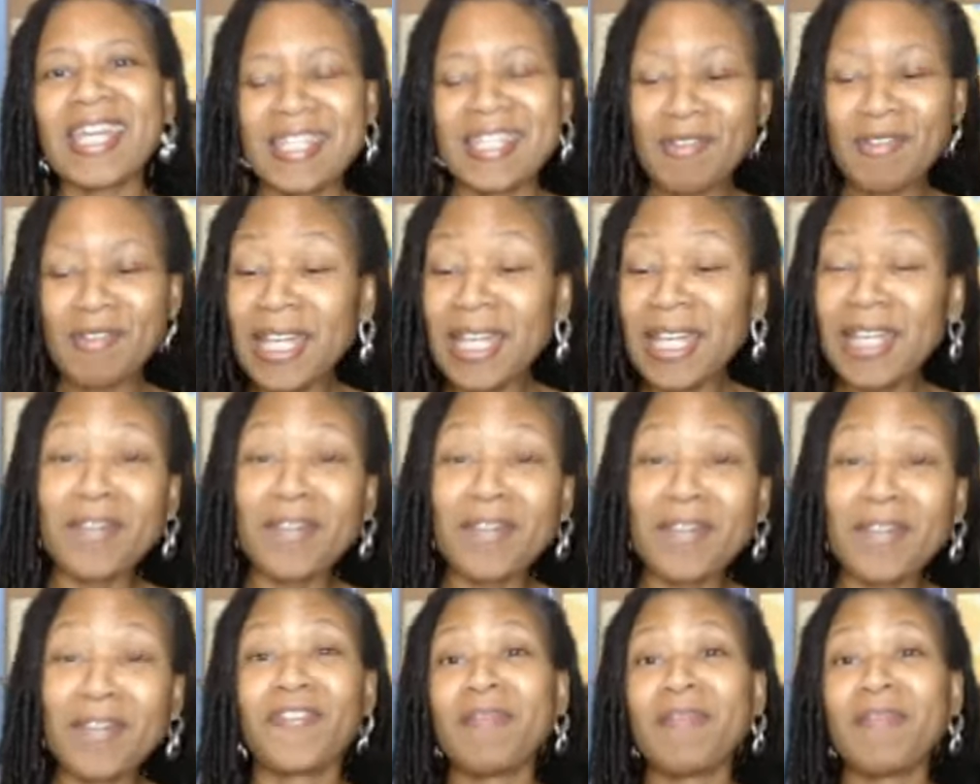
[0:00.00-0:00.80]
Really
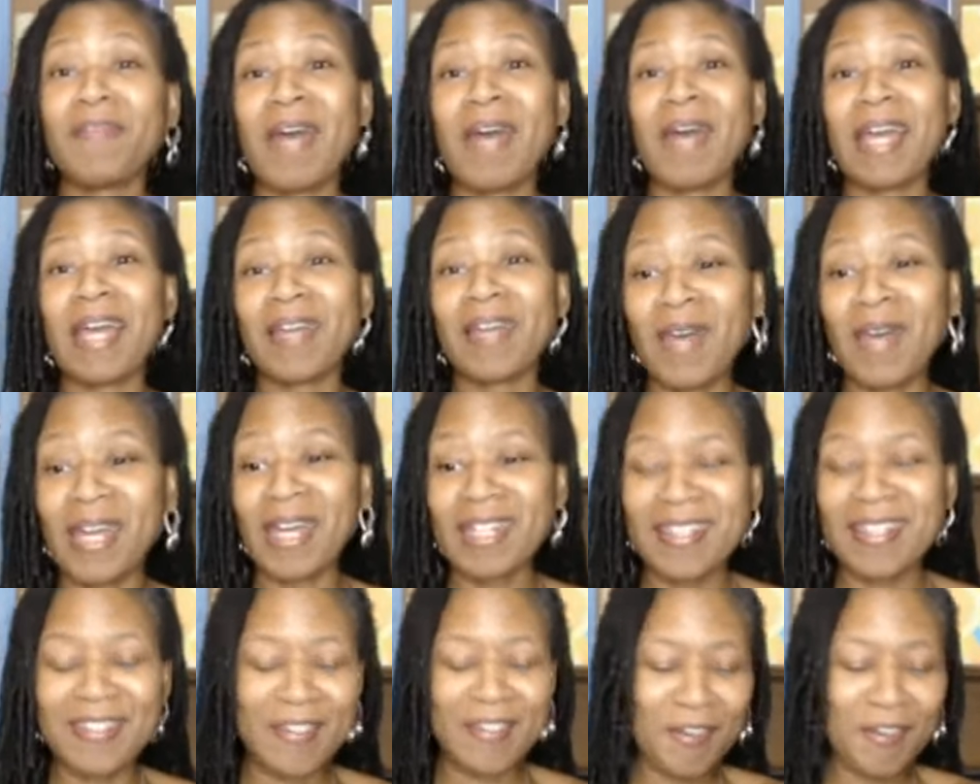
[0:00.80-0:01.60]
good feedback about
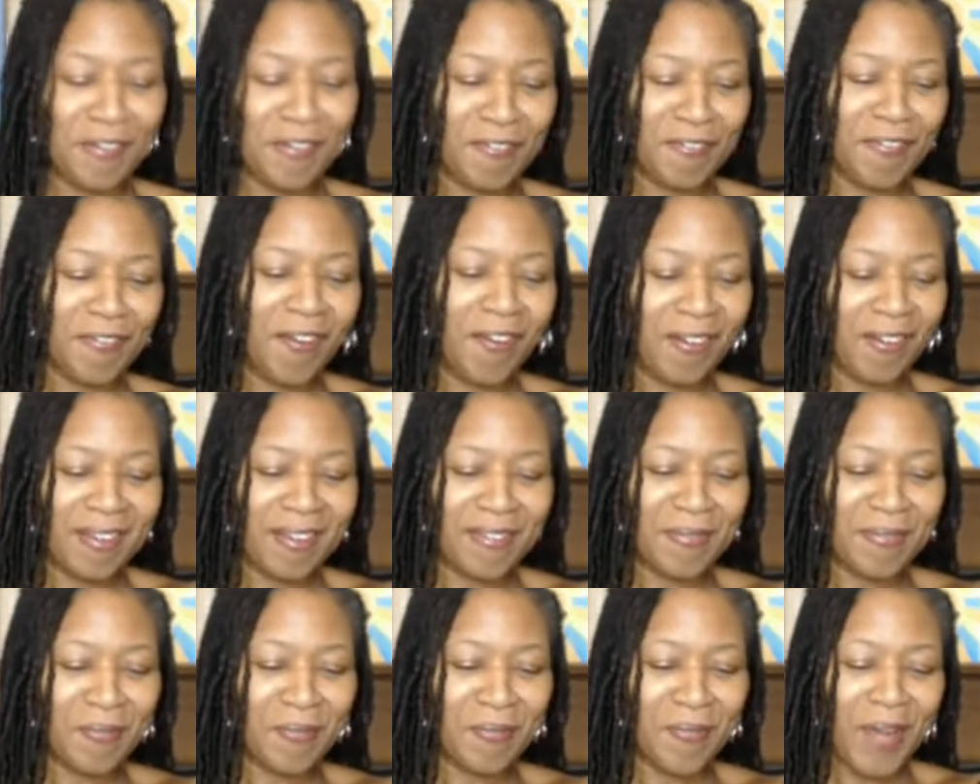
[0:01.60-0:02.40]
it so far
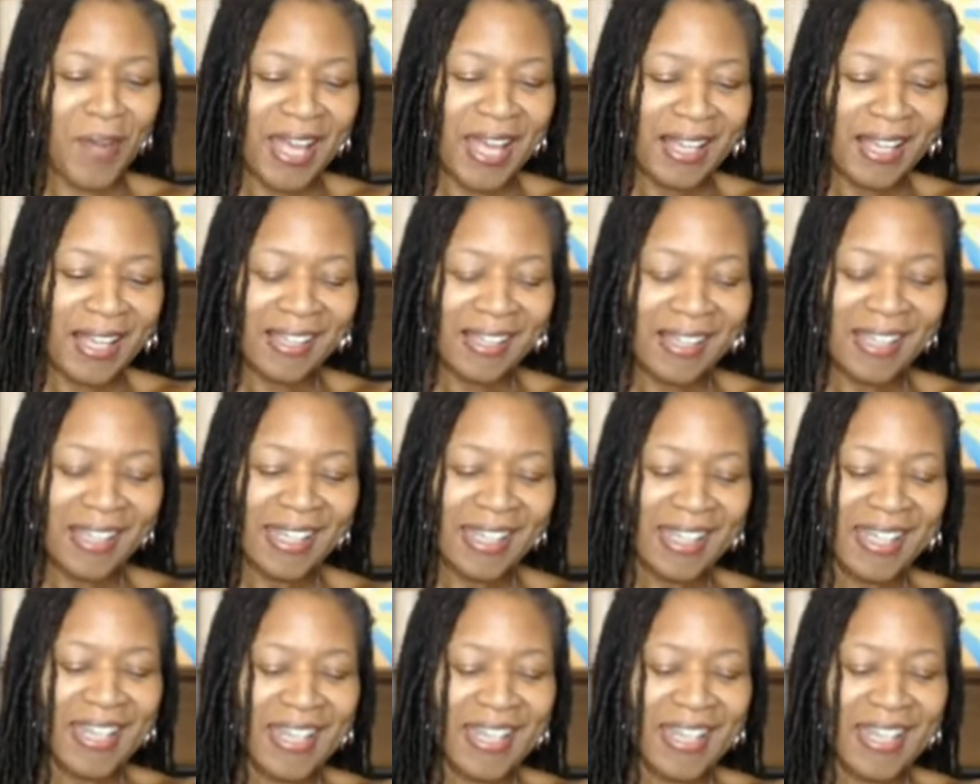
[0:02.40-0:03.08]
as well.